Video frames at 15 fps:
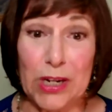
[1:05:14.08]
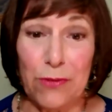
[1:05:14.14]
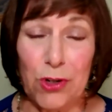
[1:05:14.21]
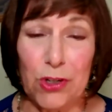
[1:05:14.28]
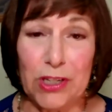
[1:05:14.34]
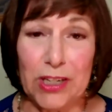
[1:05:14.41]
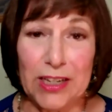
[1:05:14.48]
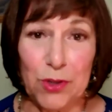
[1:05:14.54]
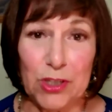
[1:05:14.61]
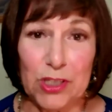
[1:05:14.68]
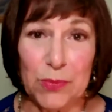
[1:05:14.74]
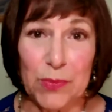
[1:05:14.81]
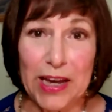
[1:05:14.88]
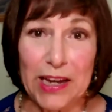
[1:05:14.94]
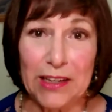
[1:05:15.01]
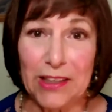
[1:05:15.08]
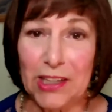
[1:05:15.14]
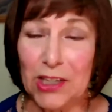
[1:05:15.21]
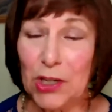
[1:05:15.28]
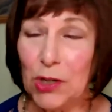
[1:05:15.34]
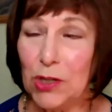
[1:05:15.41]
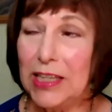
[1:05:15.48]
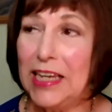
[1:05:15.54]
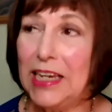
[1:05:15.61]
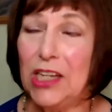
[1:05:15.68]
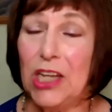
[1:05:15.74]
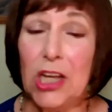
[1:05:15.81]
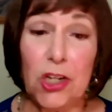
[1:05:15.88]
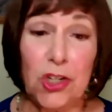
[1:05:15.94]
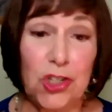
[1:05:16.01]
whatever her name was back at the occult
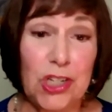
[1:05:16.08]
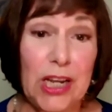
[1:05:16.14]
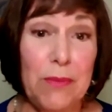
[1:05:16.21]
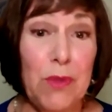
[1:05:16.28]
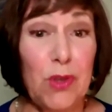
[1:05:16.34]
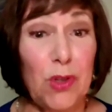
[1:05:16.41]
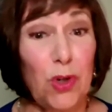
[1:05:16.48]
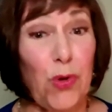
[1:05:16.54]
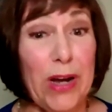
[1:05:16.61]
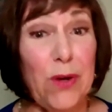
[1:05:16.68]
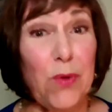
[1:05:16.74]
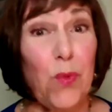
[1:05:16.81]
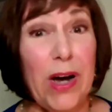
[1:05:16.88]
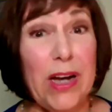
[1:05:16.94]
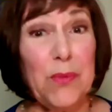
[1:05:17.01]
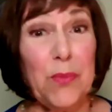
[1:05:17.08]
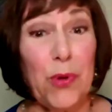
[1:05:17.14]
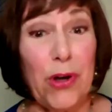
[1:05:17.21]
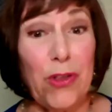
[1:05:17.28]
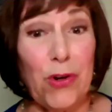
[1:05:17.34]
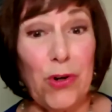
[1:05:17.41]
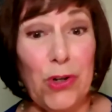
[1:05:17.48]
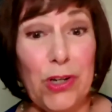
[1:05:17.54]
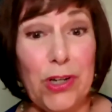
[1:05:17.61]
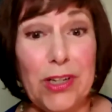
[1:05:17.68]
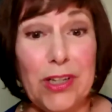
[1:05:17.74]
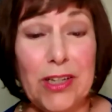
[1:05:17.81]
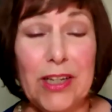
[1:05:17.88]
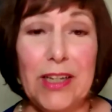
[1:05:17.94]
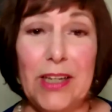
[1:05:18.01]
lady. She named them the Great White
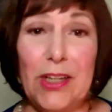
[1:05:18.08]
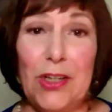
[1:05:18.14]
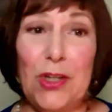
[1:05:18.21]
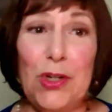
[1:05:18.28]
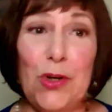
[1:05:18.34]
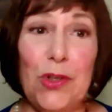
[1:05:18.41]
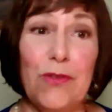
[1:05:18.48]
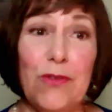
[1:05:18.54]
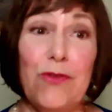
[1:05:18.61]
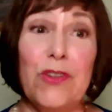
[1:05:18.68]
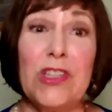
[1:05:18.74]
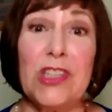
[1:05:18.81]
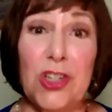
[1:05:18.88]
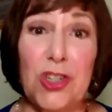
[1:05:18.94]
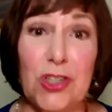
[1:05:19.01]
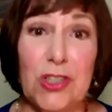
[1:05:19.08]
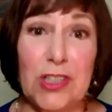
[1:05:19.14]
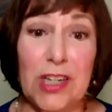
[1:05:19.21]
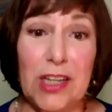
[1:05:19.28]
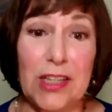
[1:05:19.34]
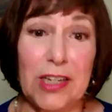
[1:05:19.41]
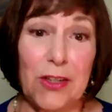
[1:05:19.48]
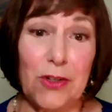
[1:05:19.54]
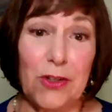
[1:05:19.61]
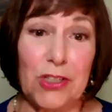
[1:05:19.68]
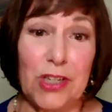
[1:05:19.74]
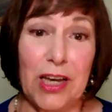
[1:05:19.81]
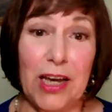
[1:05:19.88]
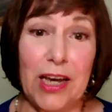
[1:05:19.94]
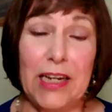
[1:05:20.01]
Brotherhood. You know, the physicians on the
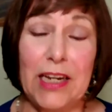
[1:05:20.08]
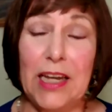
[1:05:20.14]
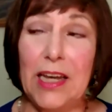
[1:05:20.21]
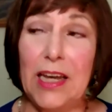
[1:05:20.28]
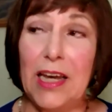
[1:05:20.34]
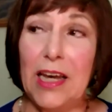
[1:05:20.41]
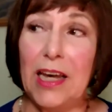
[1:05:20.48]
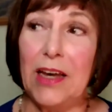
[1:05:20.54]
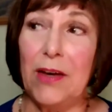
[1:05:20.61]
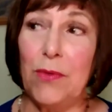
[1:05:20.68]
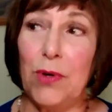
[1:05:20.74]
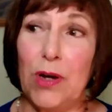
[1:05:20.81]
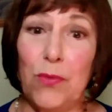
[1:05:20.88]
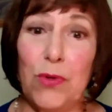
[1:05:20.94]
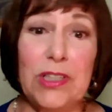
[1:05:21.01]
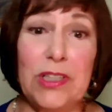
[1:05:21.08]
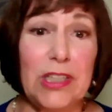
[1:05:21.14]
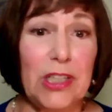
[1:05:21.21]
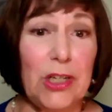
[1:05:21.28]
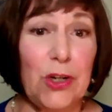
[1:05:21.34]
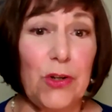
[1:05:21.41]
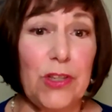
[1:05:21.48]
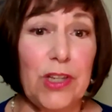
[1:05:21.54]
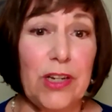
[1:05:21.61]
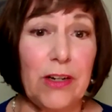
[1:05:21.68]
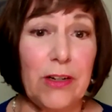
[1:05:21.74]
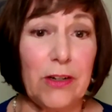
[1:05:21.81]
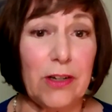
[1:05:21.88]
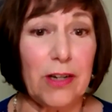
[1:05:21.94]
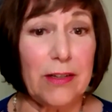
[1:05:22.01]
other side. I recently heard
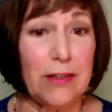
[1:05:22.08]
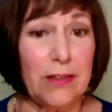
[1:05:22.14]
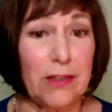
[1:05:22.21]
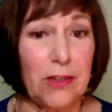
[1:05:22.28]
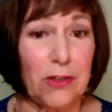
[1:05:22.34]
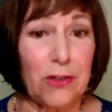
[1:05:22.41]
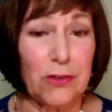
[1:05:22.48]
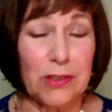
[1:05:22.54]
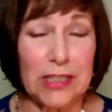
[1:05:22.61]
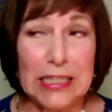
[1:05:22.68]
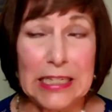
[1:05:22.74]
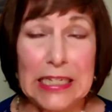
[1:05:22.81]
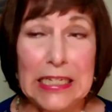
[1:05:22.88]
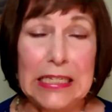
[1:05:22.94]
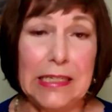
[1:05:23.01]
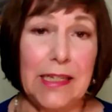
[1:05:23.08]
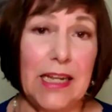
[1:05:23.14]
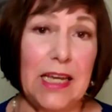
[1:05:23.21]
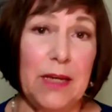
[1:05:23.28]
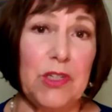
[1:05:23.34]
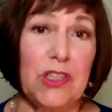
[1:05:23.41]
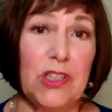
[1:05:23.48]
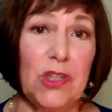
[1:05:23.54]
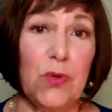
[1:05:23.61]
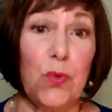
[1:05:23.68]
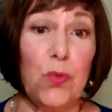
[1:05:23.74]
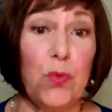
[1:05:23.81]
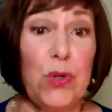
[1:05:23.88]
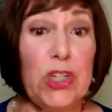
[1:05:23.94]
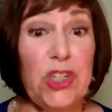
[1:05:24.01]
their Indian name is
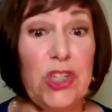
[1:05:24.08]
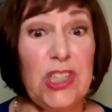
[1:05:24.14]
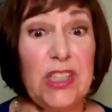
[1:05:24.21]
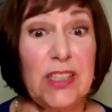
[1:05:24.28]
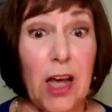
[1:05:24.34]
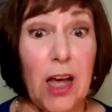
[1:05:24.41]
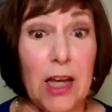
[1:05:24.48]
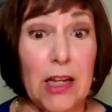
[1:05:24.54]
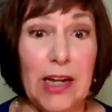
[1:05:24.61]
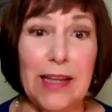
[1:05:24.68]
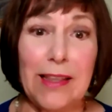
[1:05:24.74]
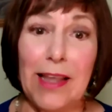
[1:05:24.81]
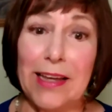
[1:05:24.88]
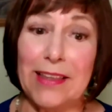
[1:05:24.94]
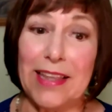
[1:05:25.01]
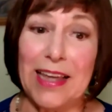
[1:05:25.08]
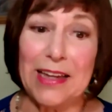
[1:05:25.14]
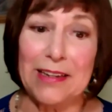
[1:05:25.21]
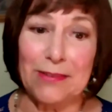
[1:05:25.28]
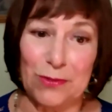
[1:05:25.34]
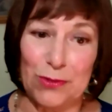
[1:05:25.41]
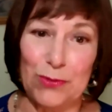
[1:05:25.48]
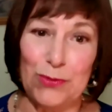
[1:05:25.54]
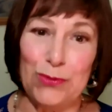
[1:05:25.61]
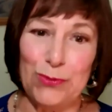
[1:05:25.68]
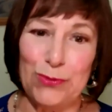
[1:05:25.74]
the Rishi San. I like that